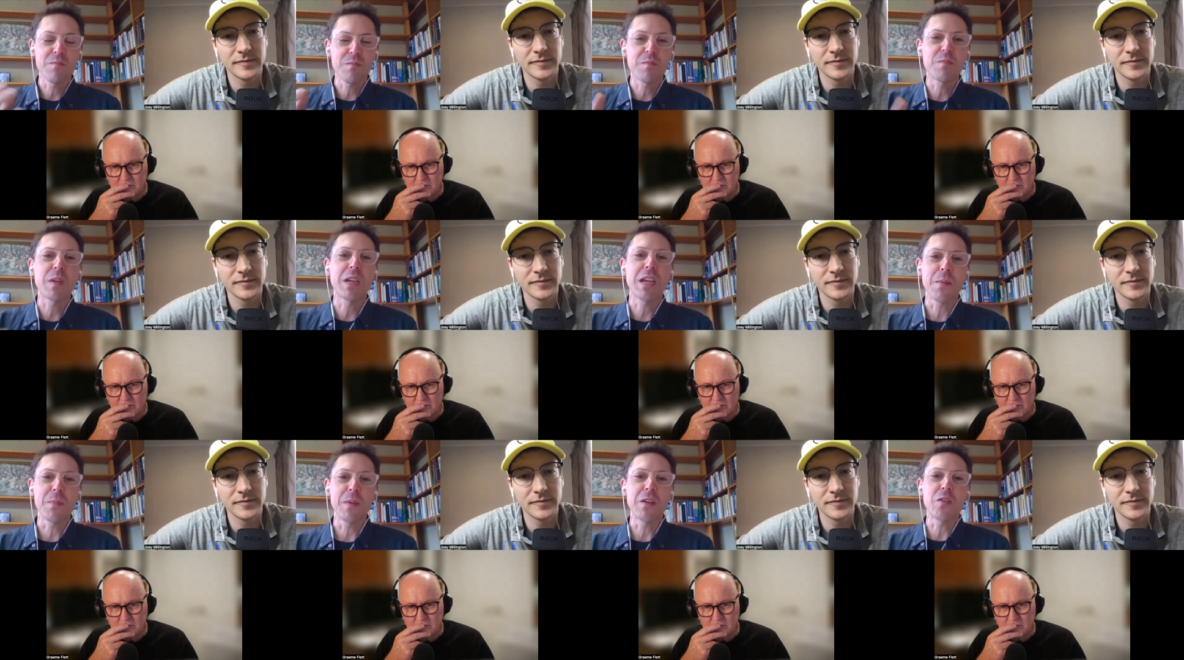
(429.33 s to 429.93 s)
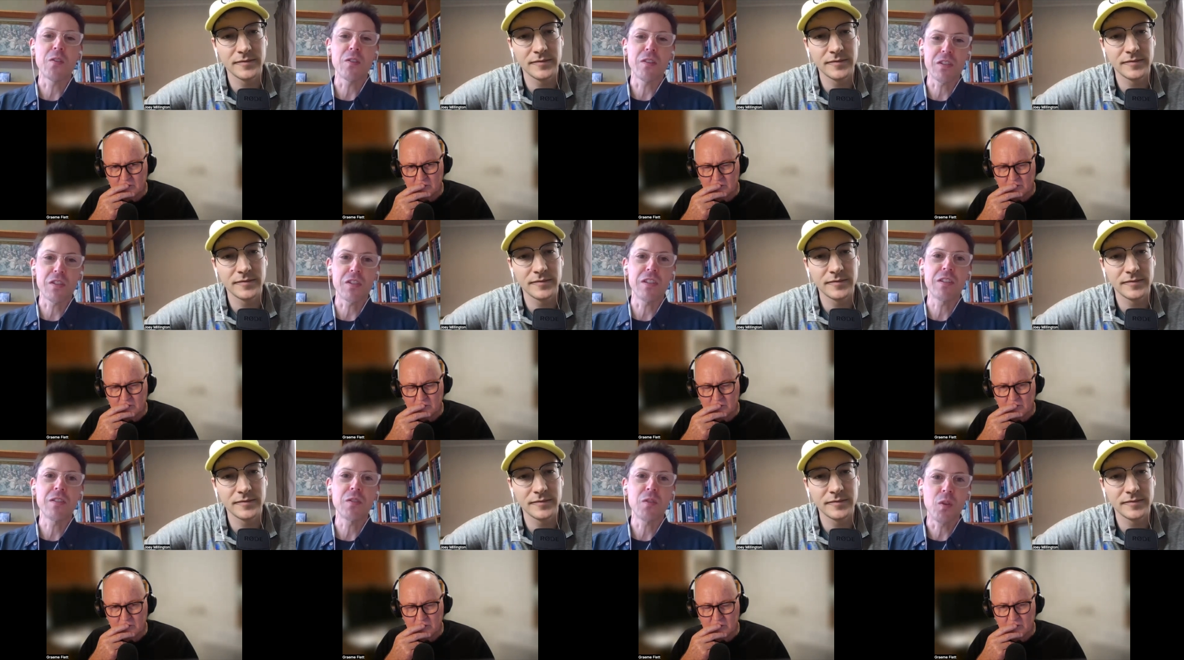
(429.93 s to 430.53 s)
Speaker 1: becoming
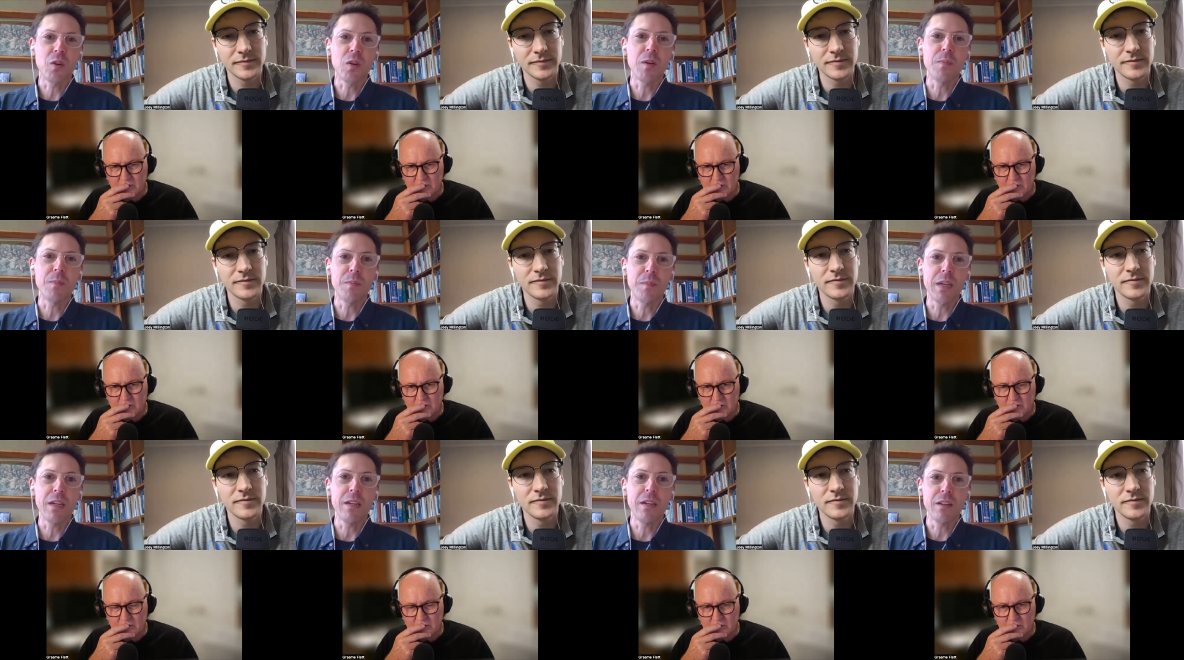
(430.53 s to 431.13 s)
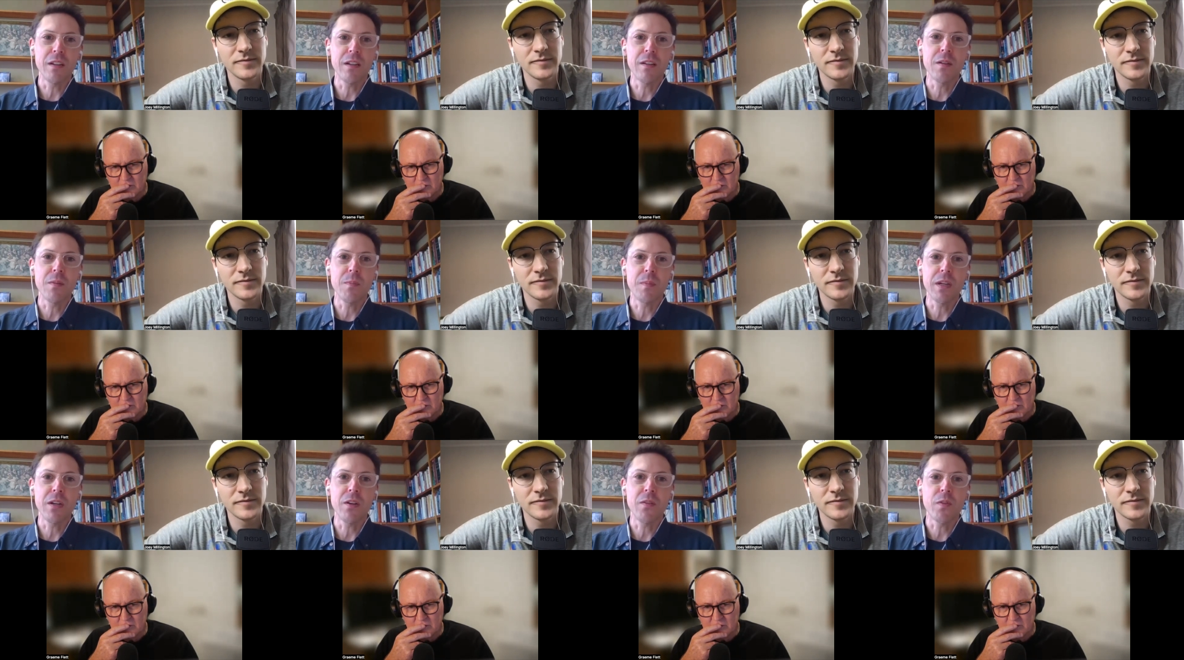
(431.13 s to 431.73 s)
Christian or mm. being
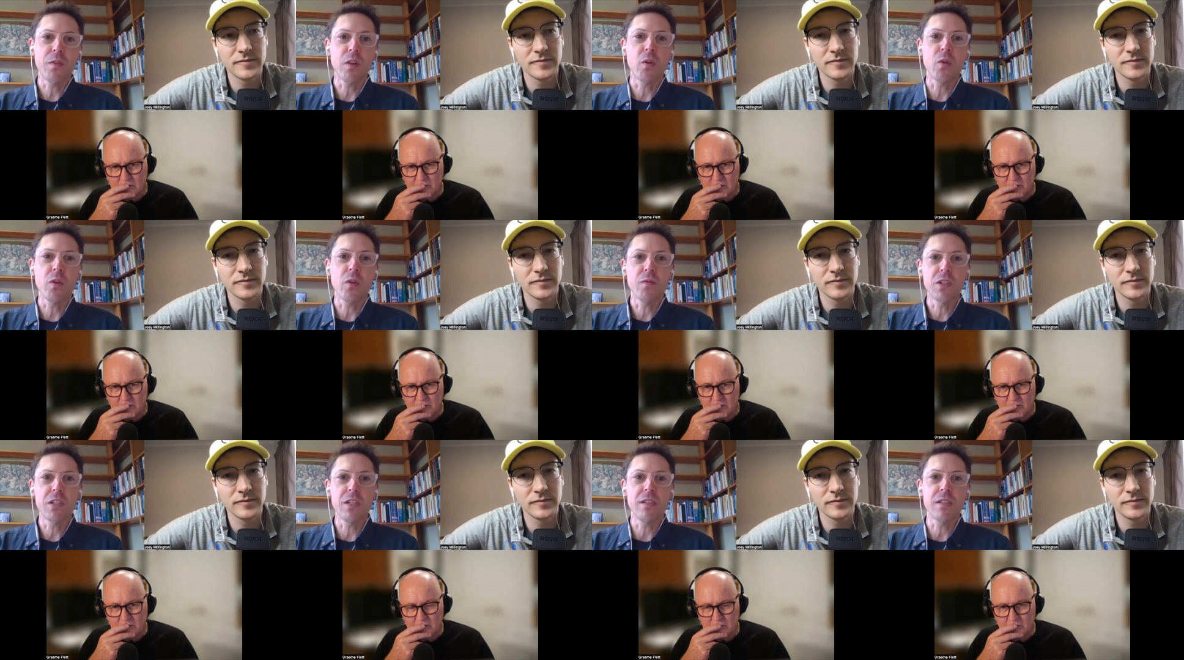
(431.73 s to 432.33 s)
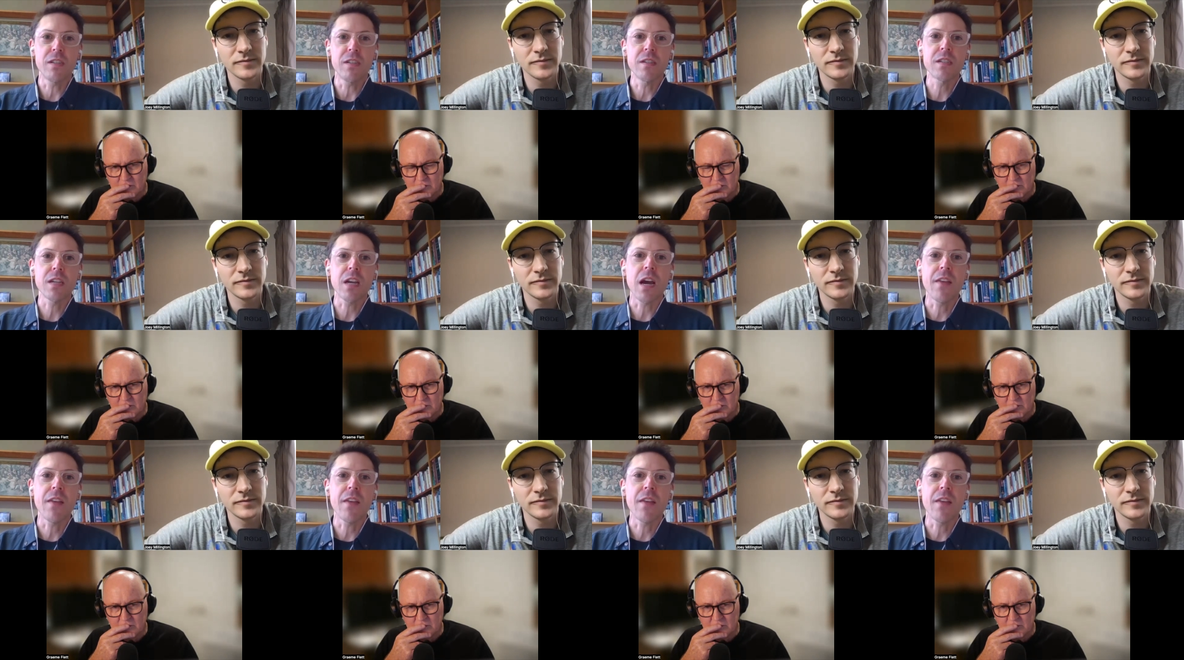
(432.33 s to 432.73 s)
being a follower of Jesus?